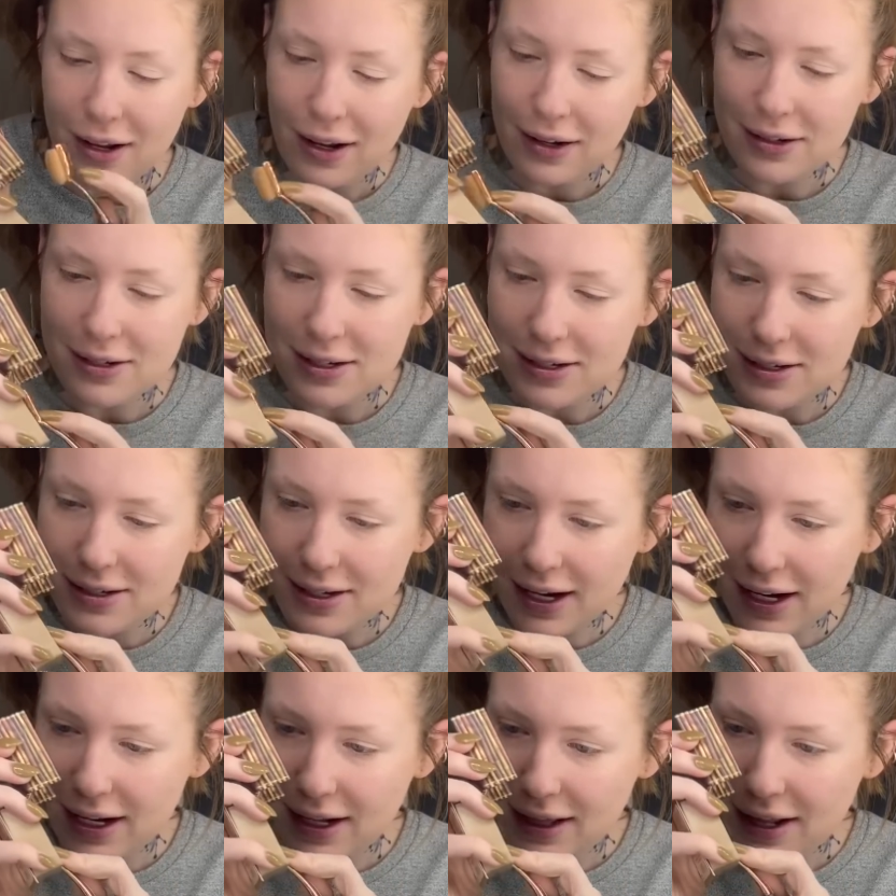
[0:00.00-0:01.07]

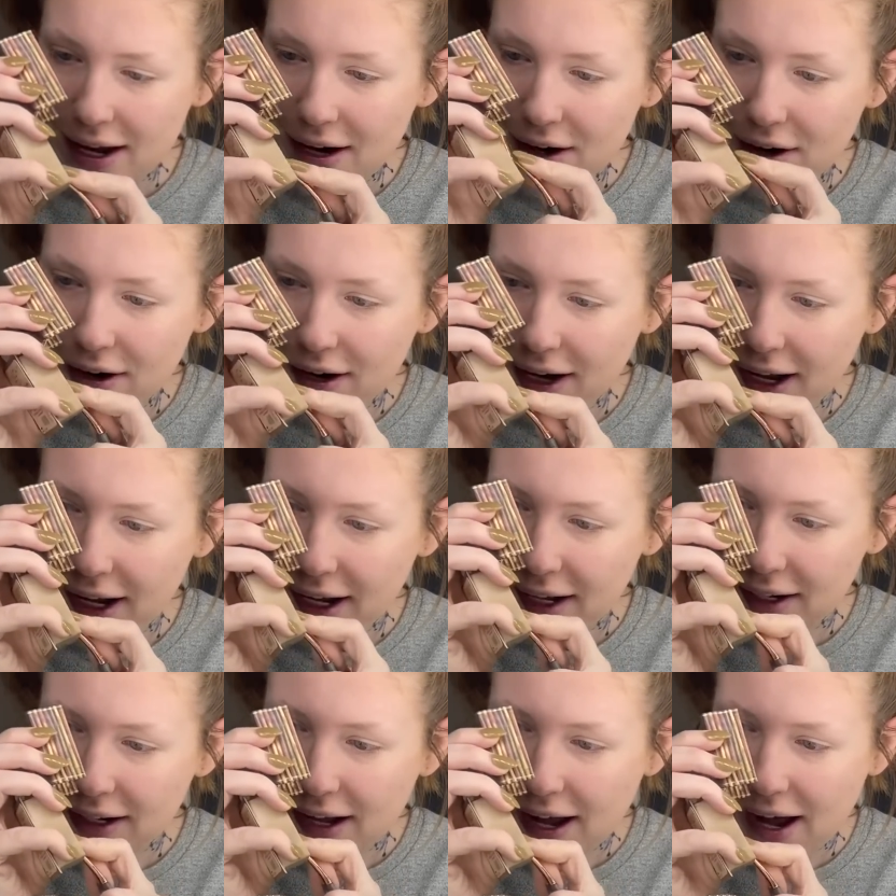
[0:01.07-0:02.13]
stick it in there,
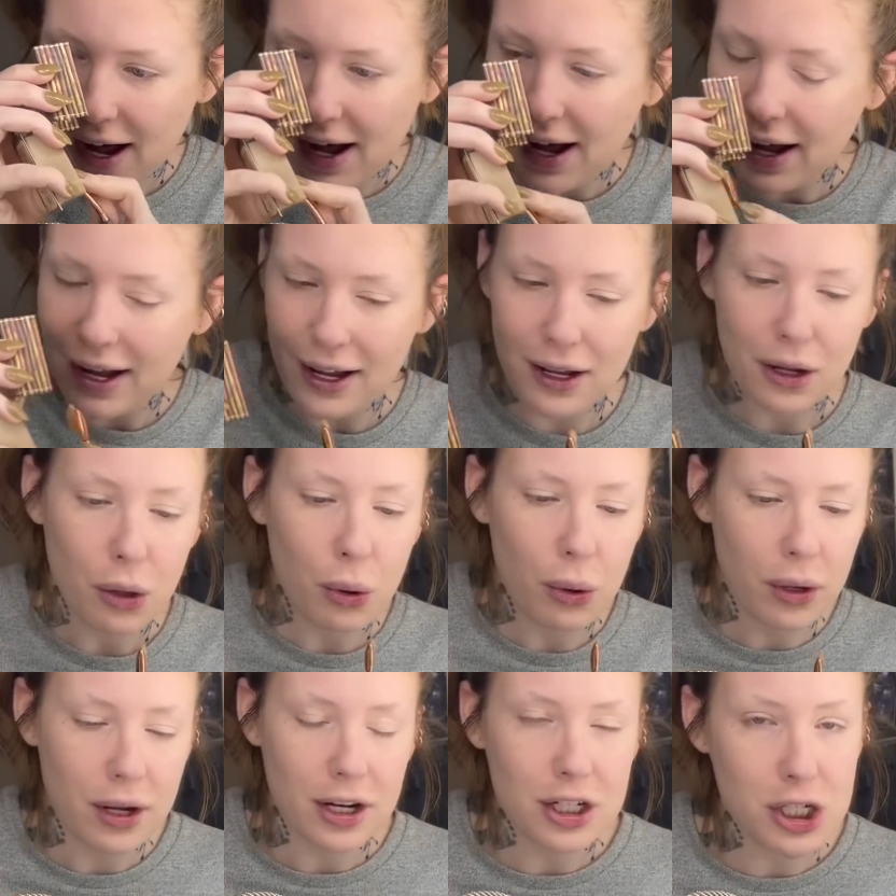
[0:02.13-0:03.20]
and I
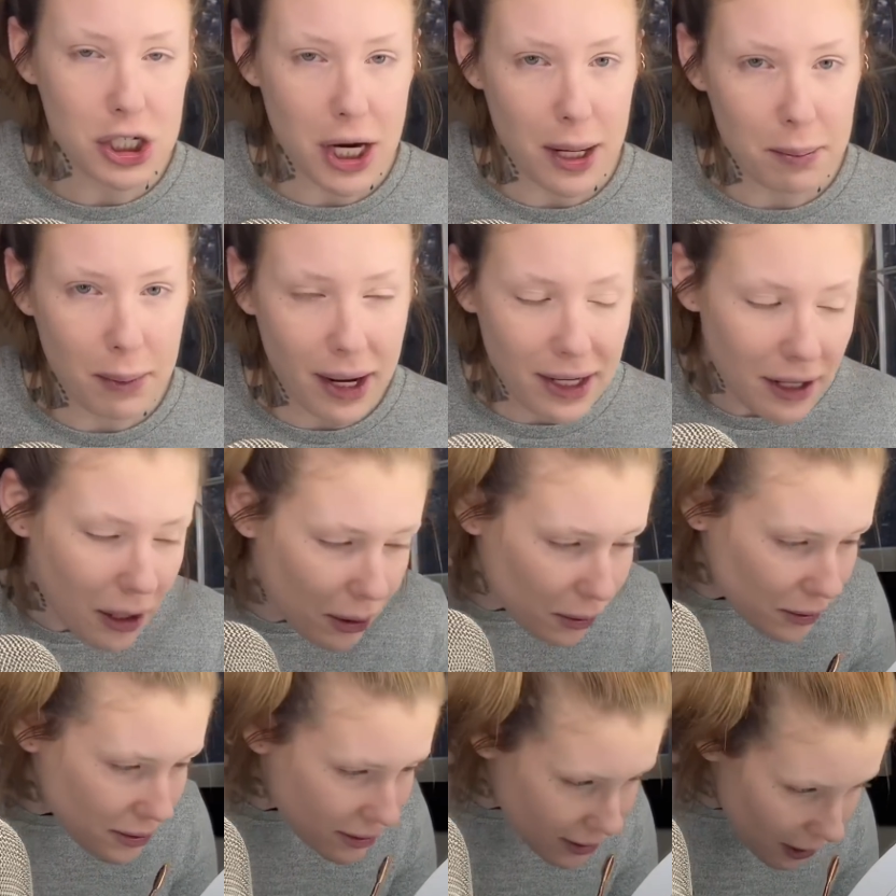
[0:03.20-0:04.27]
shade my
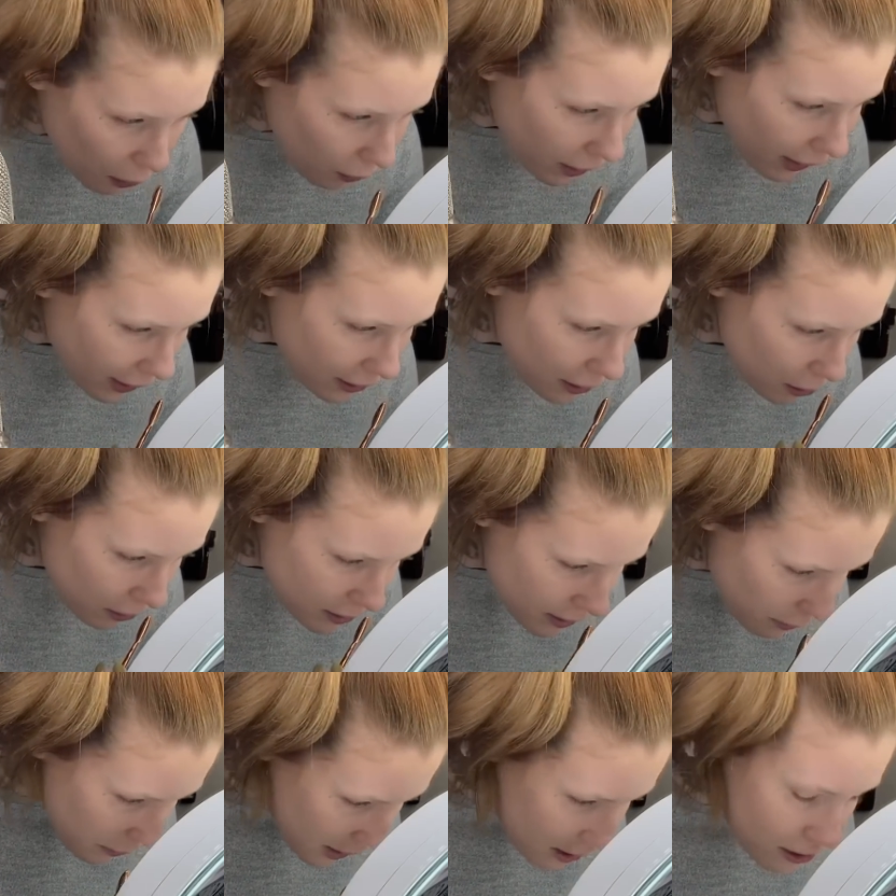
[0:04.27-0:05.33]
nose. So what I do is
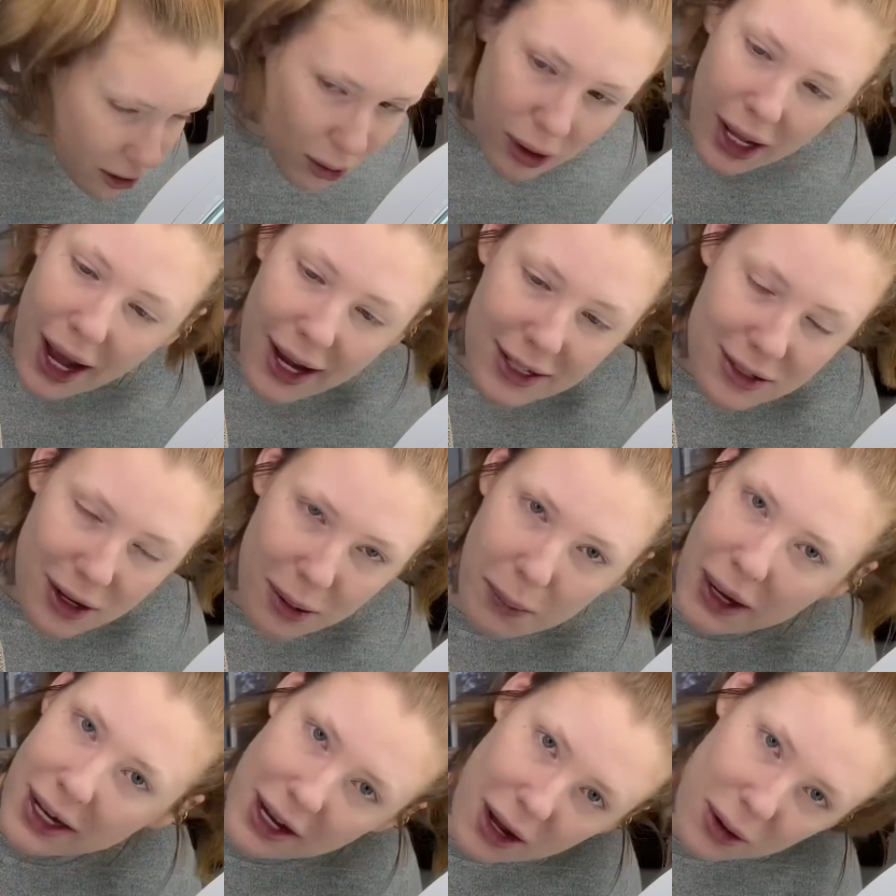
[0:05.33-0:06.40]
I make two lines on
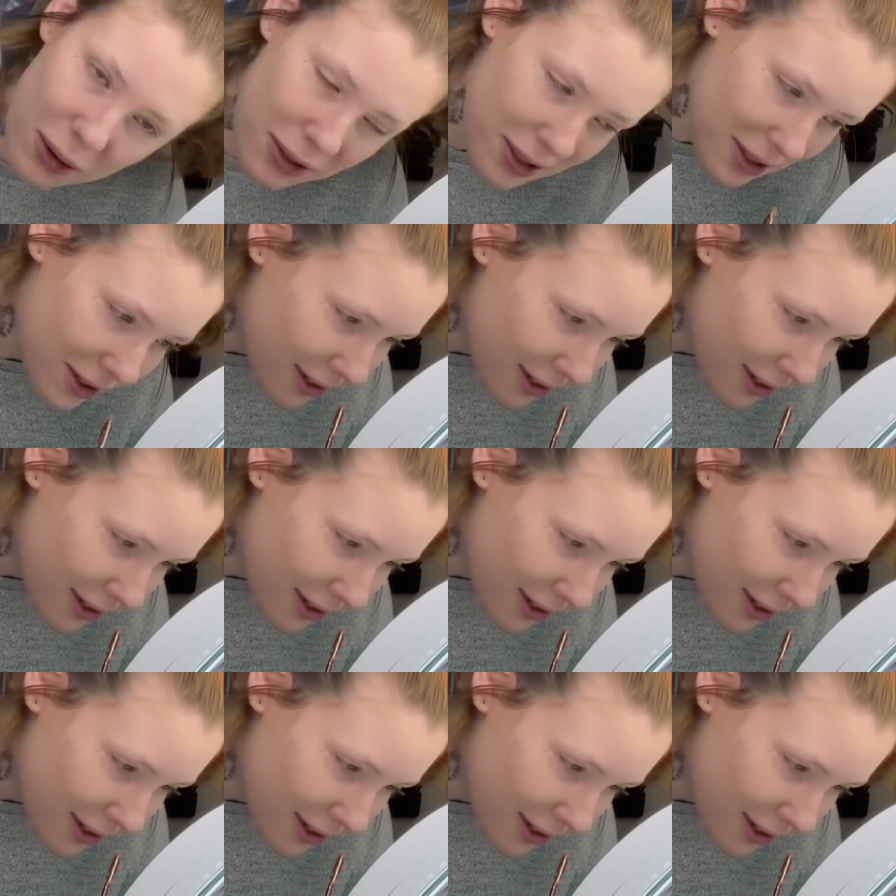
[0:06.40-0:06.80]
my nose